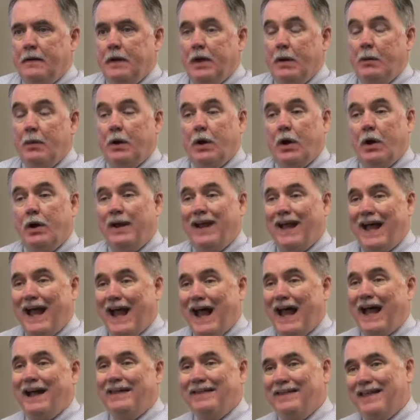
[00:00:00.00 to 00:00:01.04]
And we're going to
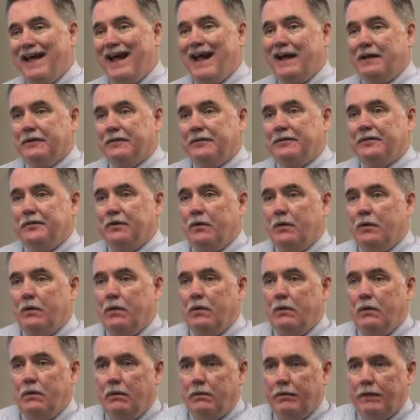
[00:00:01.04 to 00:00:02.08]
add that
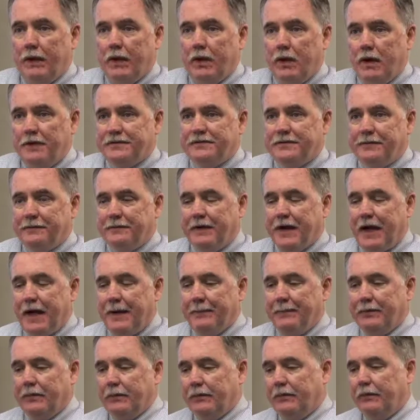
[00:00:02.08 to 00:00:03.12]
to the cost of
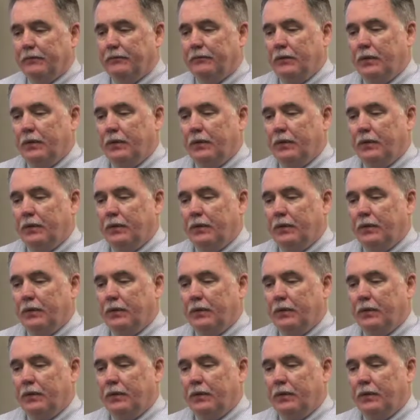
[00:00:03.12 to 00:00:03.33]
capital.